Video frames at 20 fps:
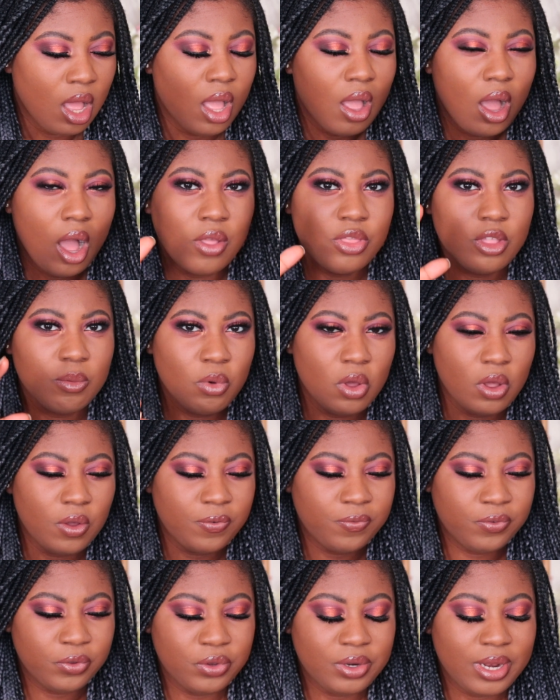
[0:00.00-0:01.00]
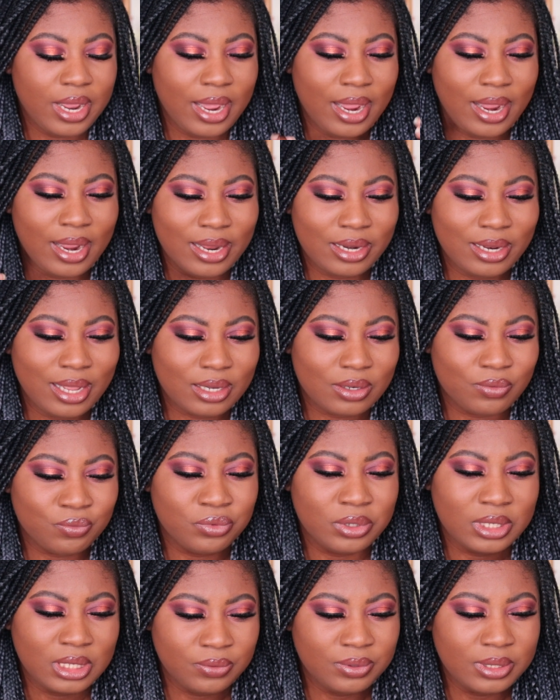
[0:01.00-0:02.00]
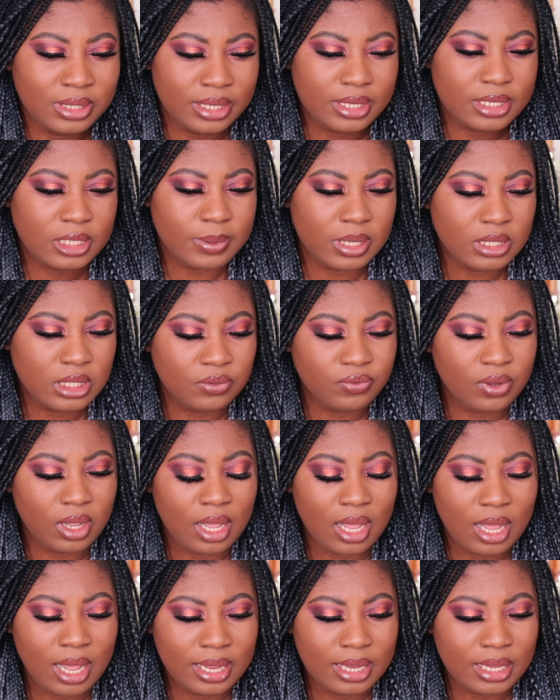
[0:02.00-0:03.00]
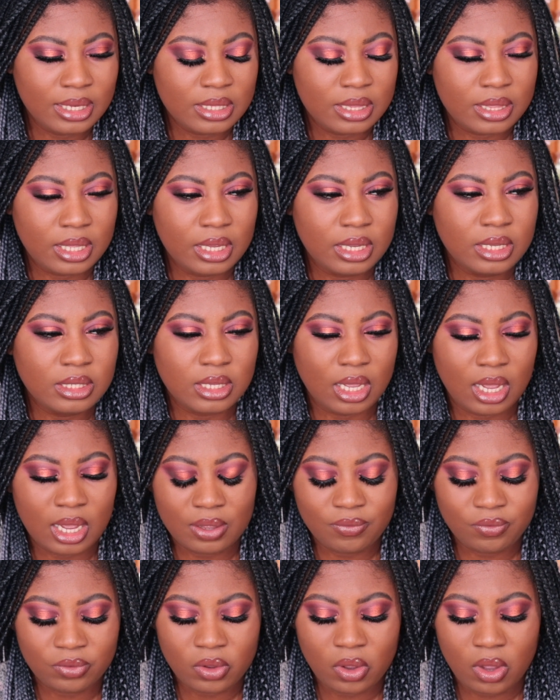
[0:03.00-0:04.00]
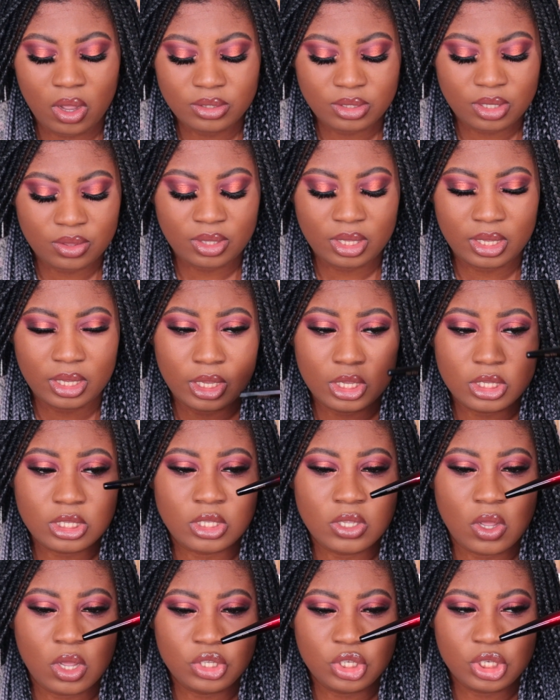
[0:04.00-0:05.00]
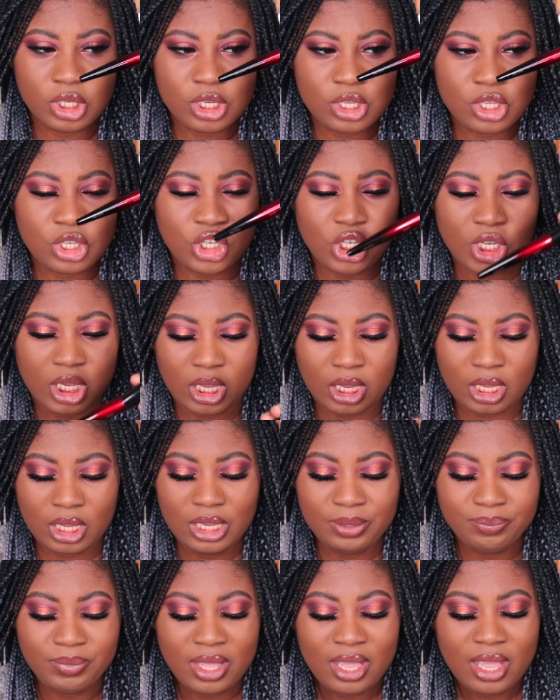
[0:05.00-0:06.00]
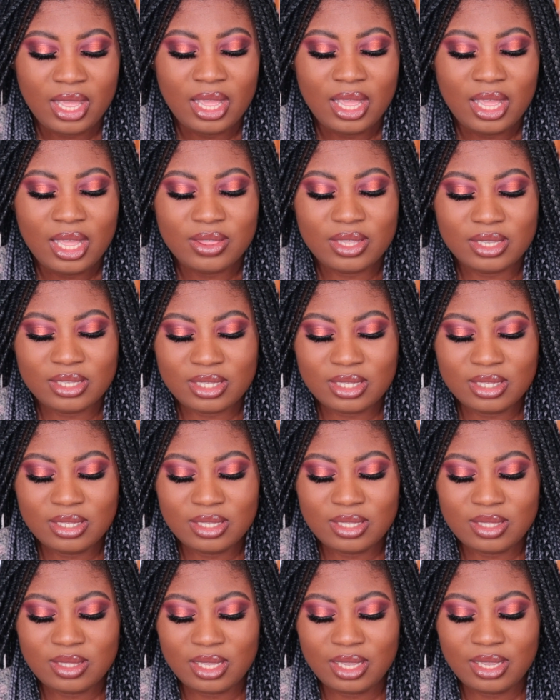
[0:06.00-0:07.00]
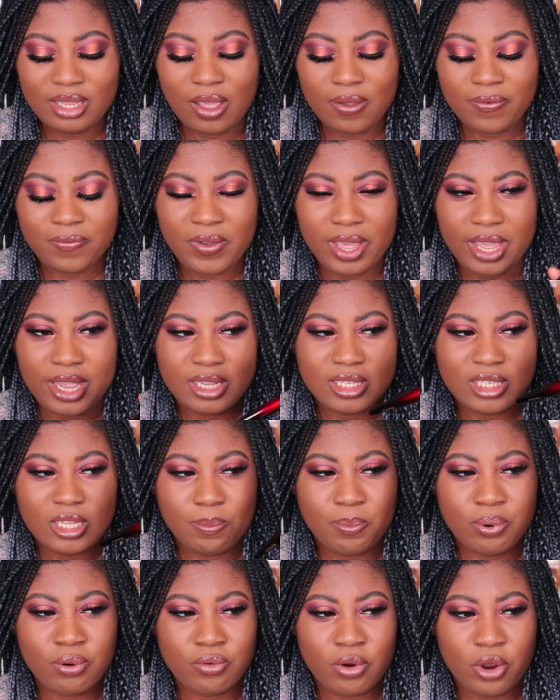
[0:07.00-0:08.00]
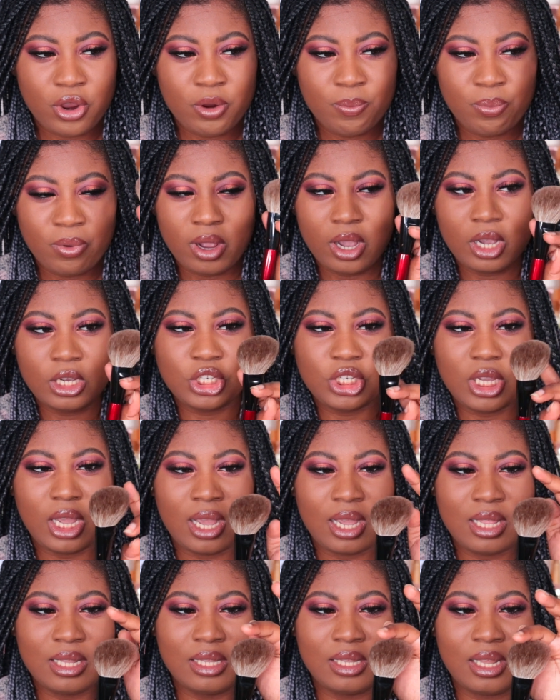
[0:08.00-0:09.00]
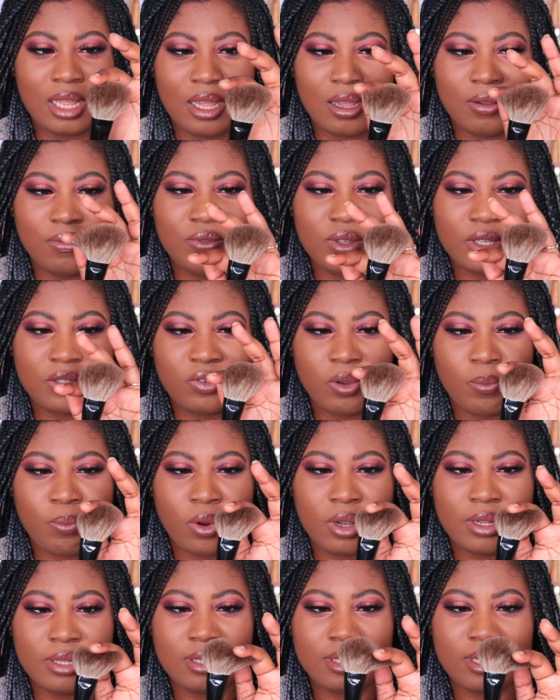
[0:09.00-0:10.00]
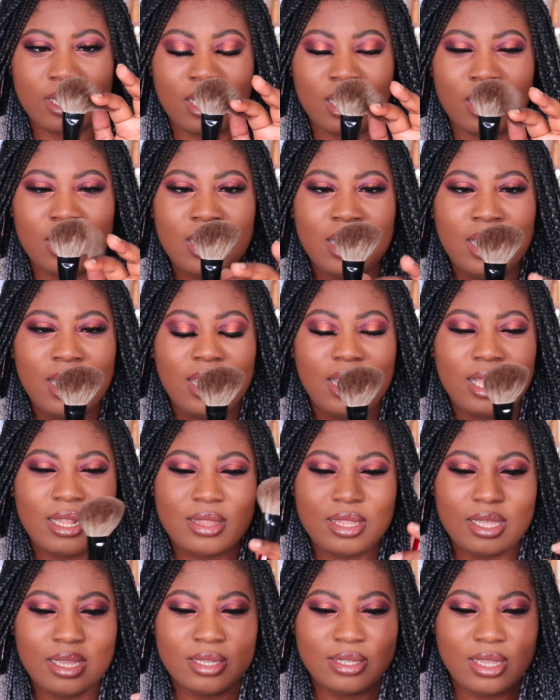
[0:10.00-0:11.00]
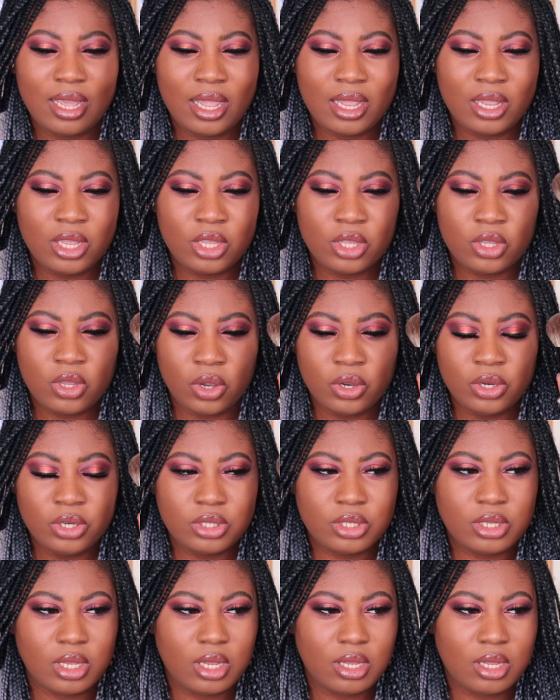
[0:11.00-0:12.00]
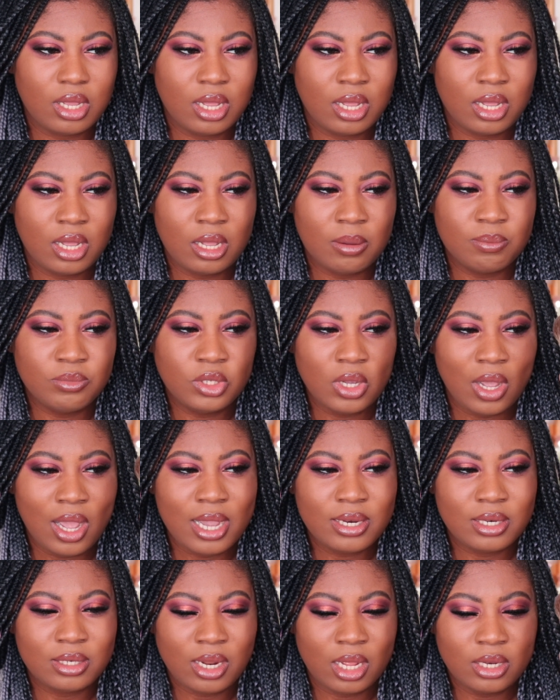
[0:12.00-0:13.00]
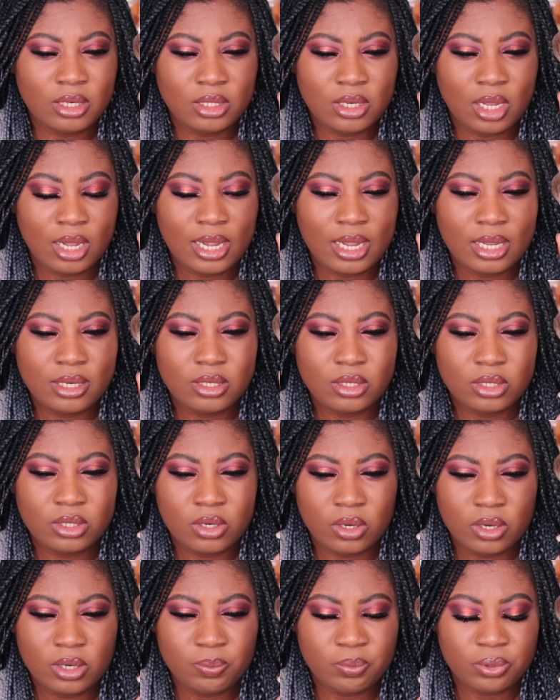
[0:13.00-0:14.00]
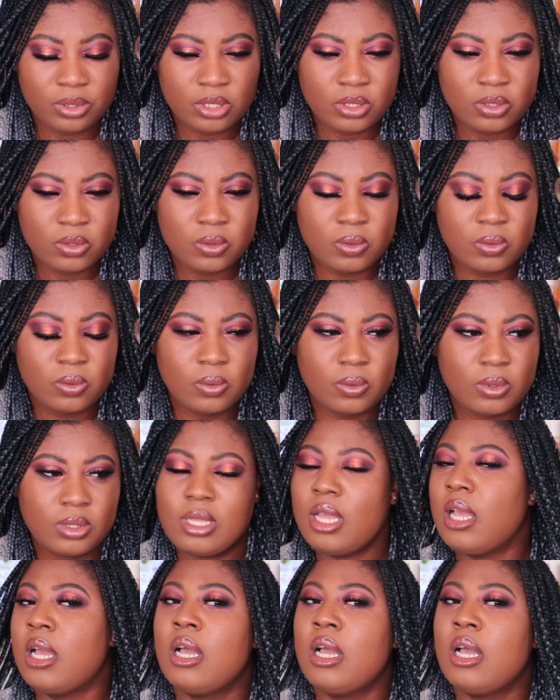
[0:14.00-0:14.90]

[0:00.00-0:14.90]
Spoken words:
On the more Fude and like really, really expensive high-end things, I've got the Sonia G. This is the Face Pro brush. I love this for bronzer. It is a goat dyed and undyed goat bristles.